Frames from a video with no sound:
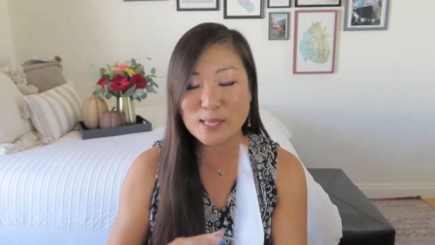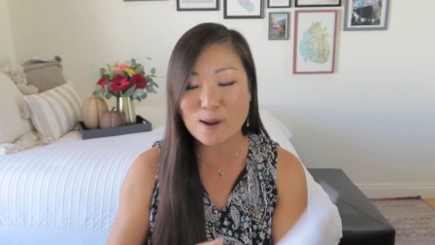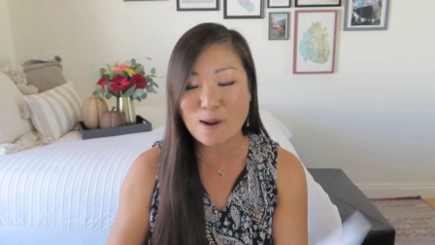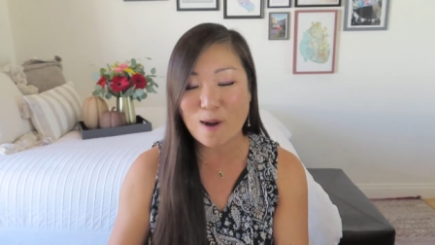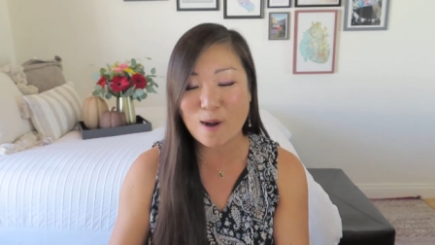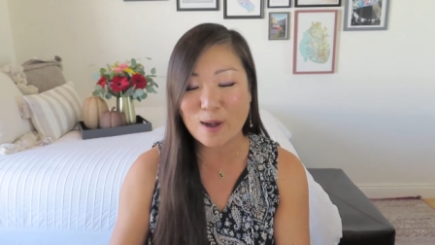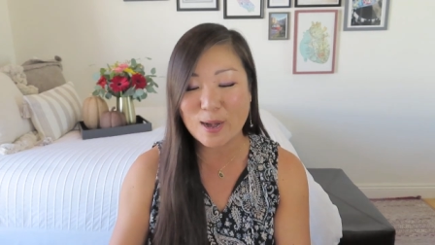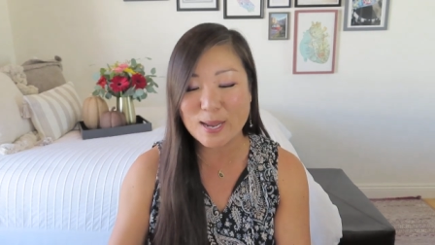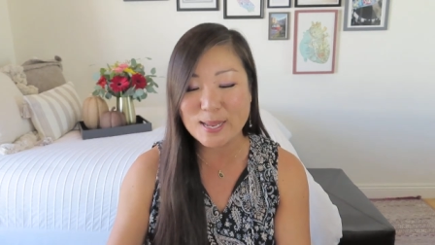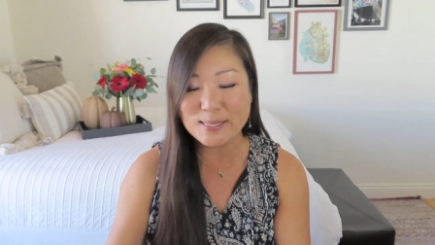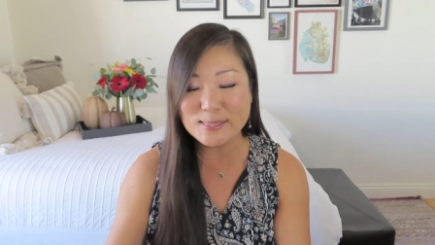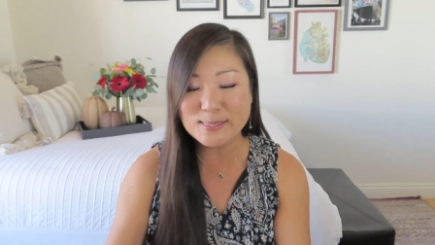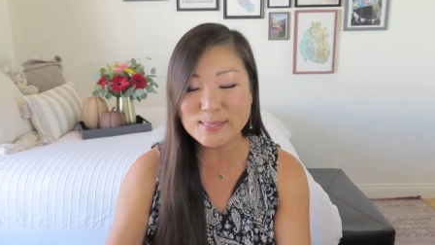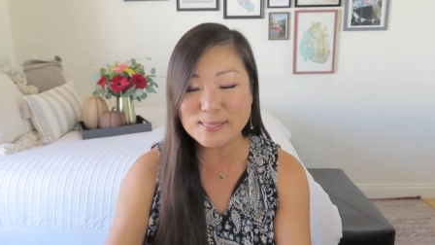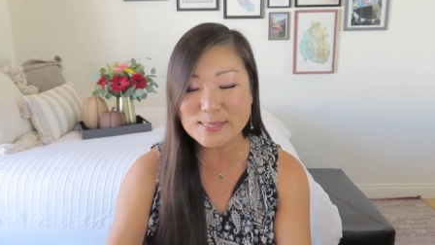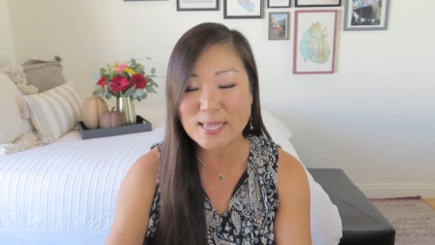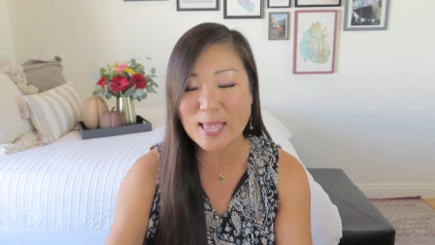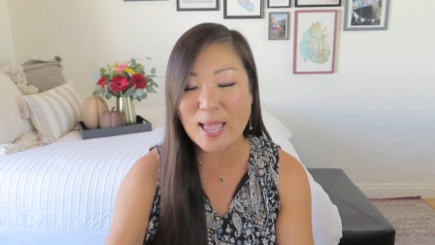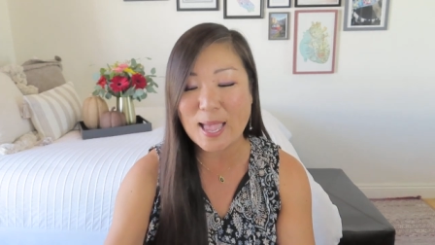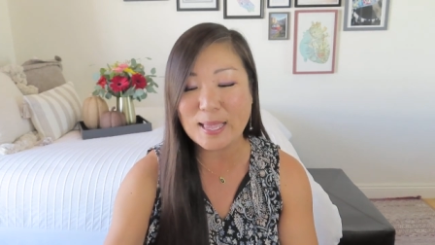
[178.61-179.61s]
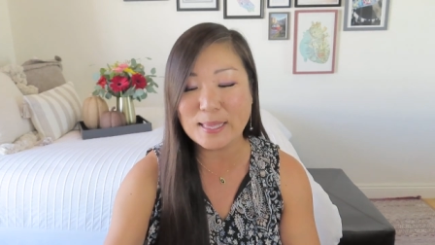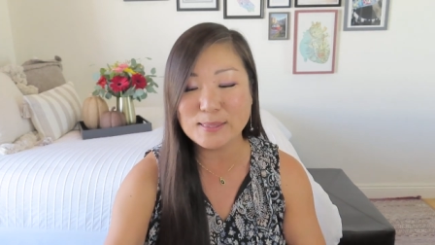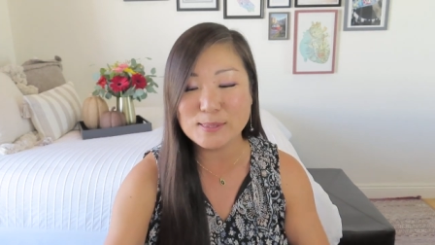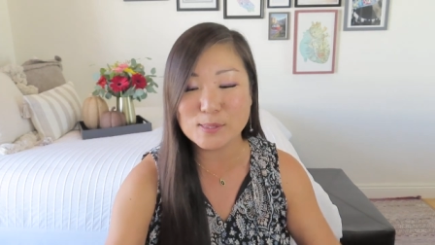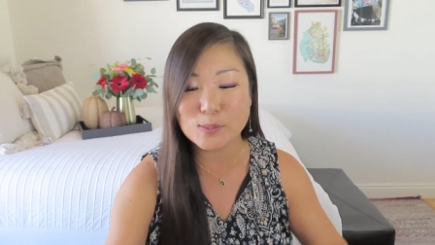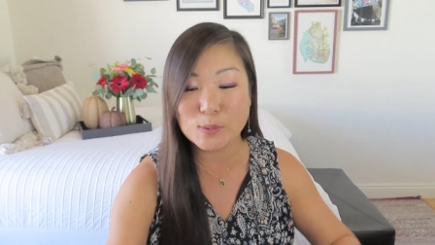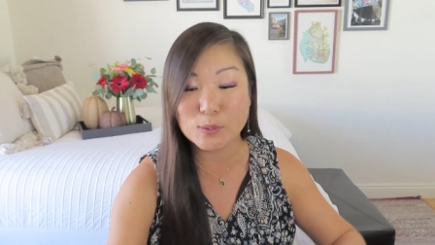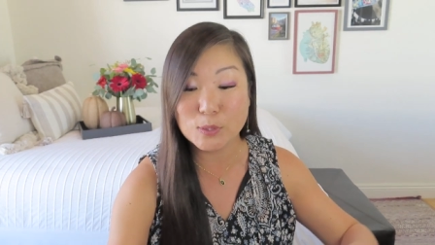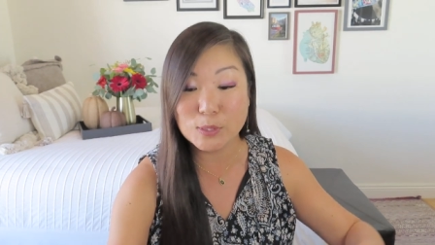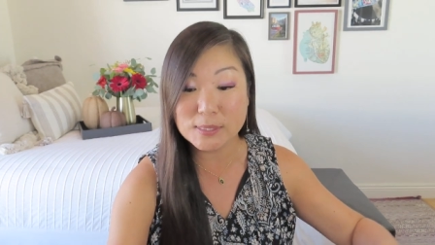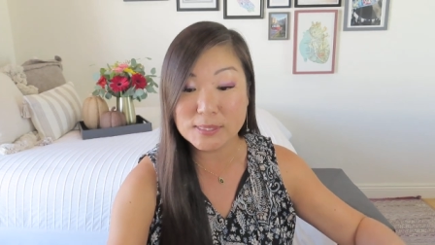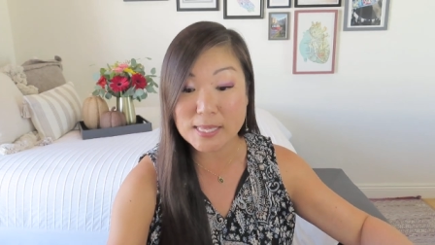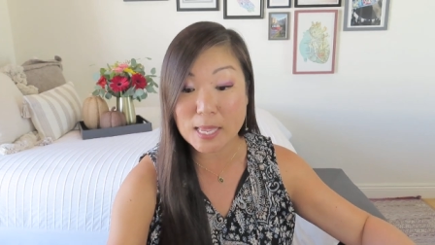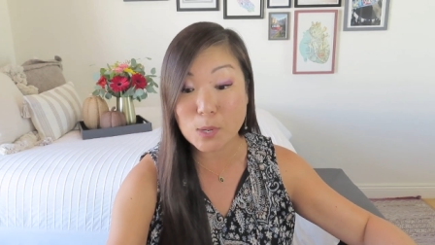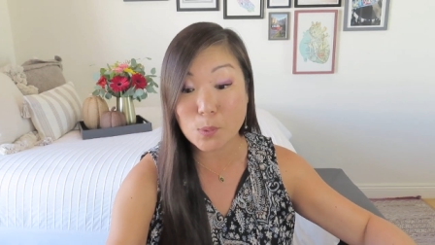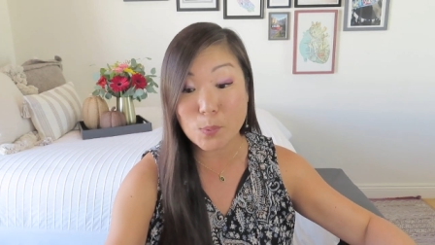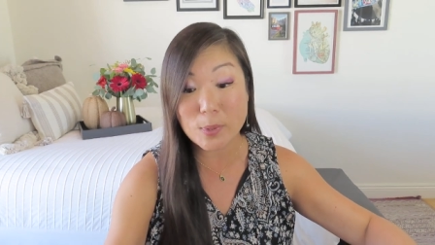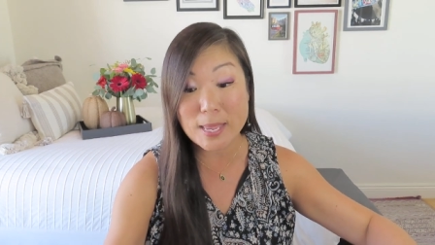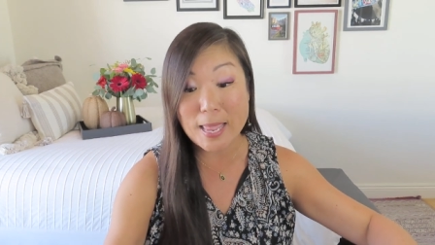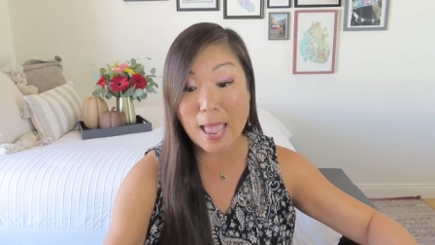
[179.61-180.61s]
that are inside. So it looks
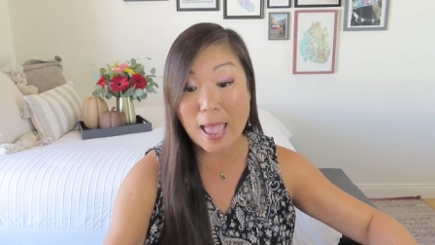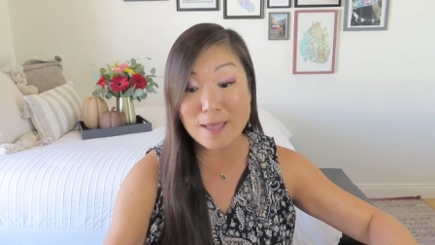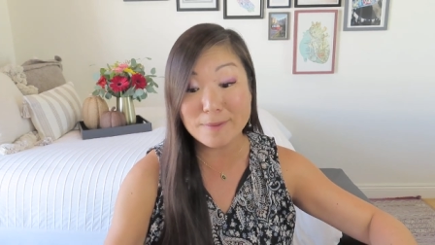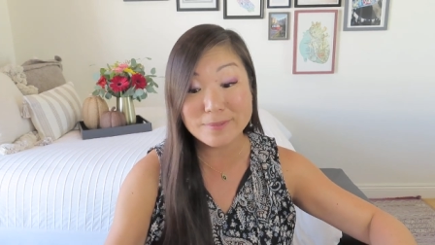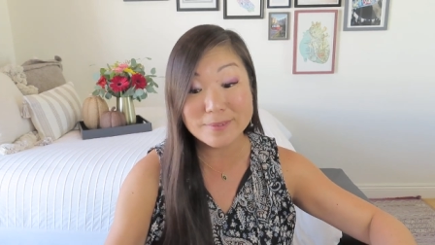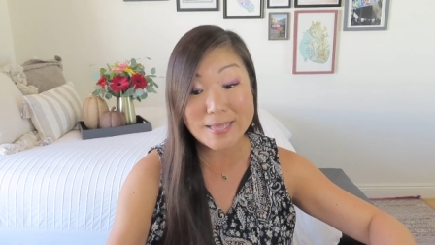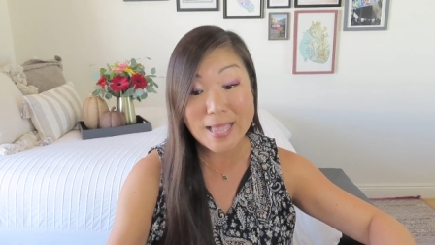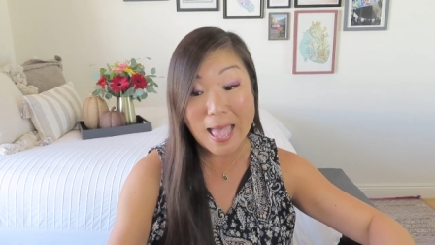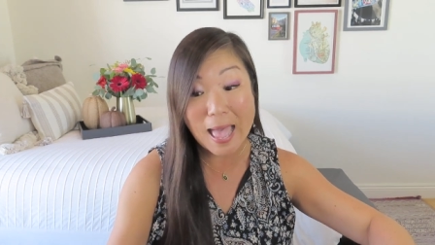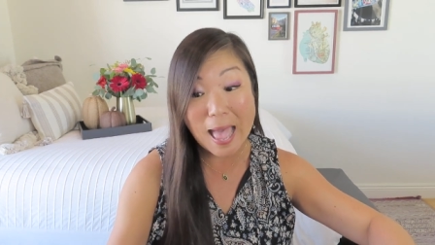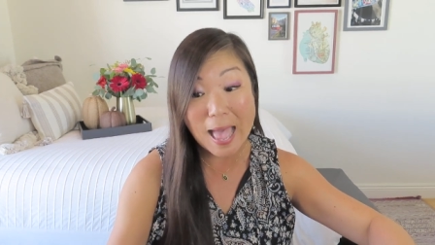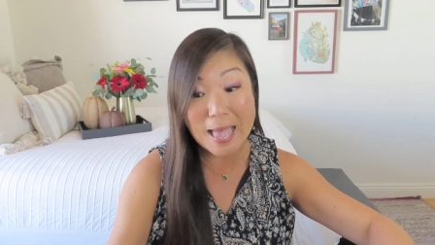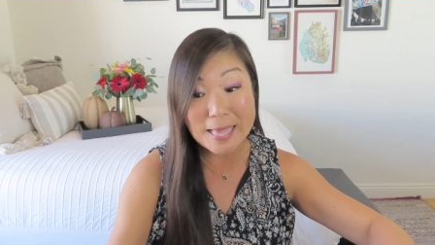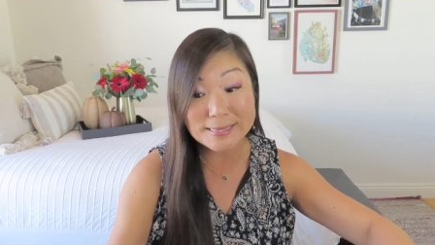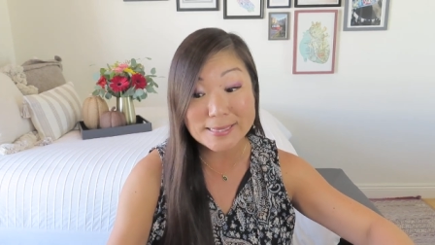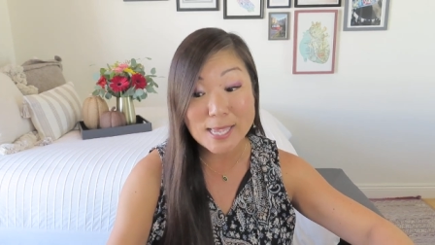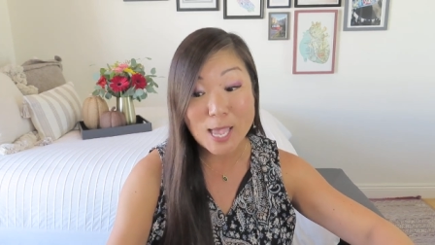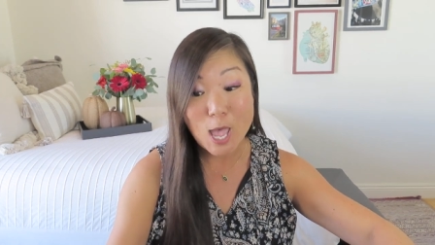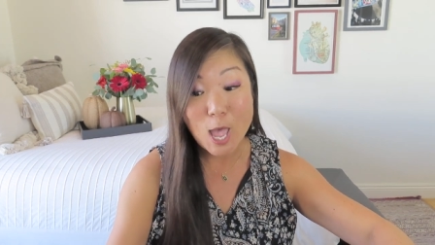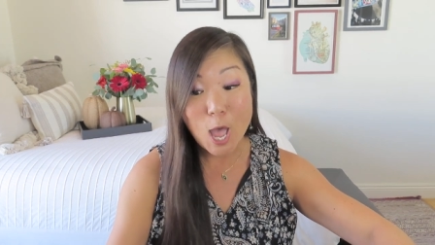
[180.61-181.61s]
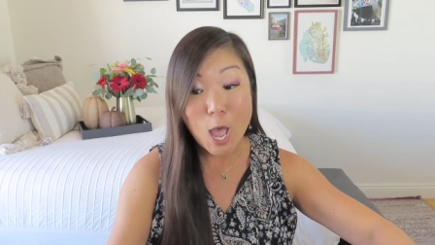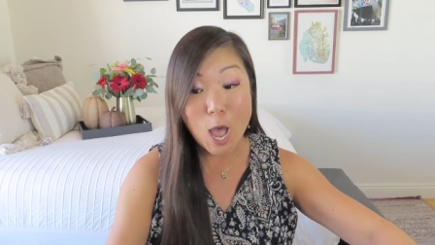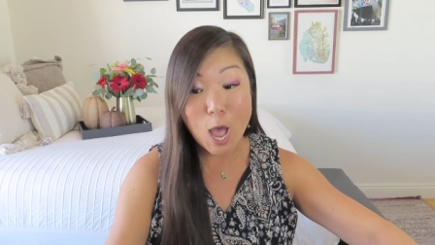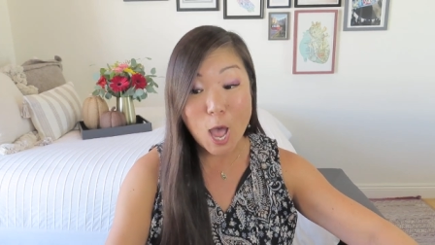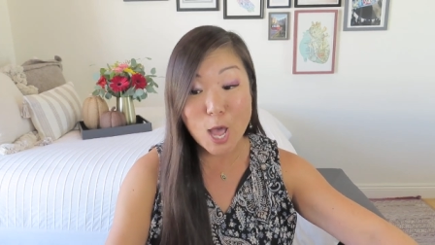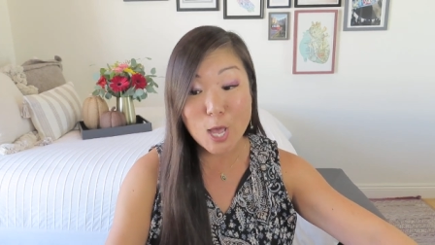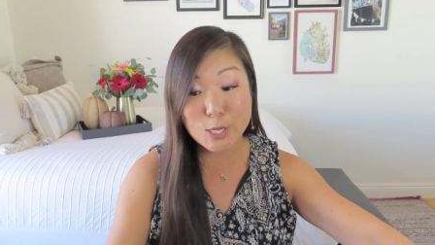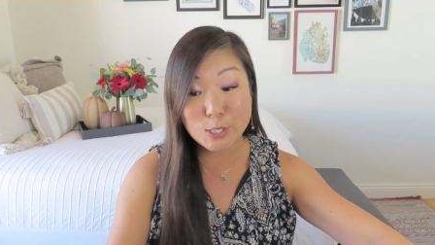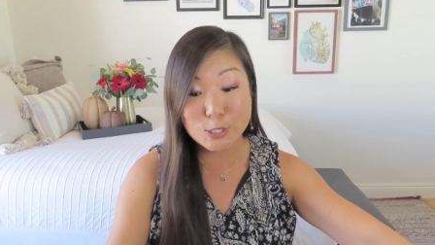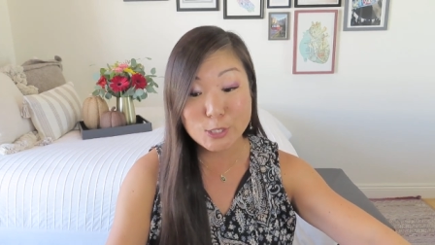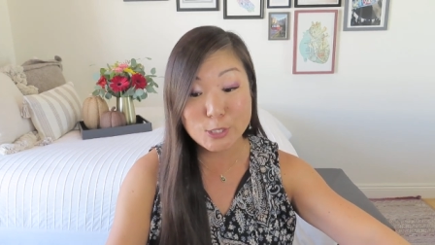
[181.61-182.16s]
like we have got a